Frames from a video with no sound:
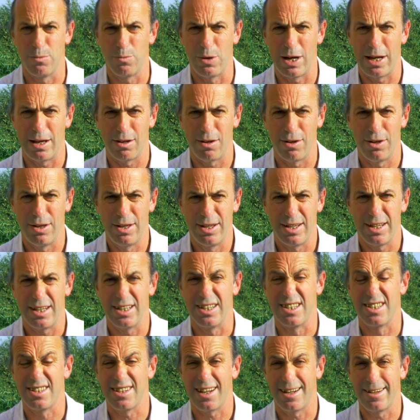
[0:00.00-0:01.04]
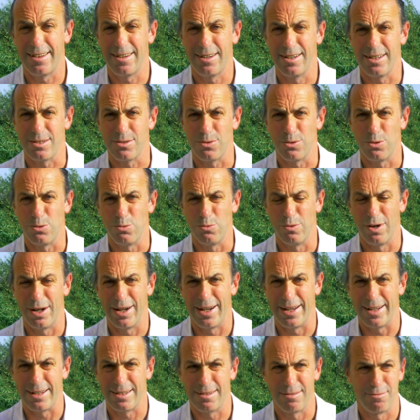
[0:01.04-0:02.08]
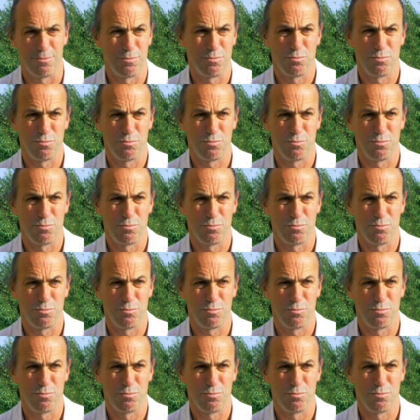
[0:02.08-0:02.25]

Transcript: well and say that it's all right.